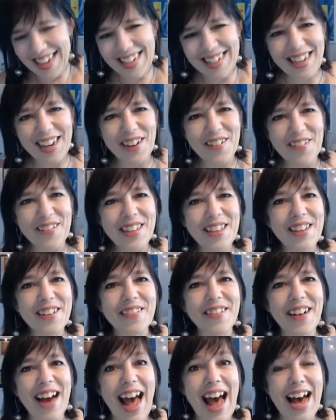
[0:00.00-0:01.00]
share with
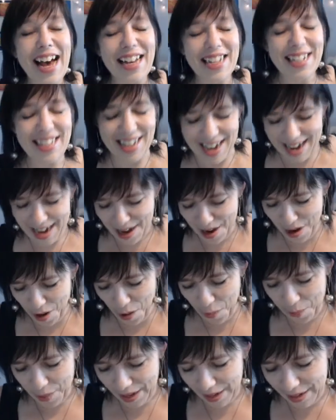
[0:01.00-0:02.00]
you as I
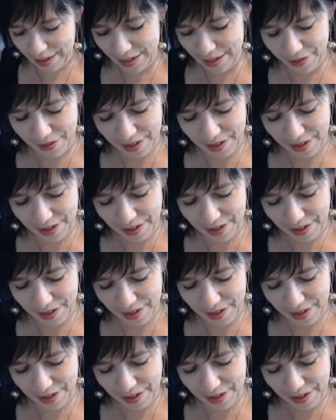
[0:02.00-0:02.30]
open. So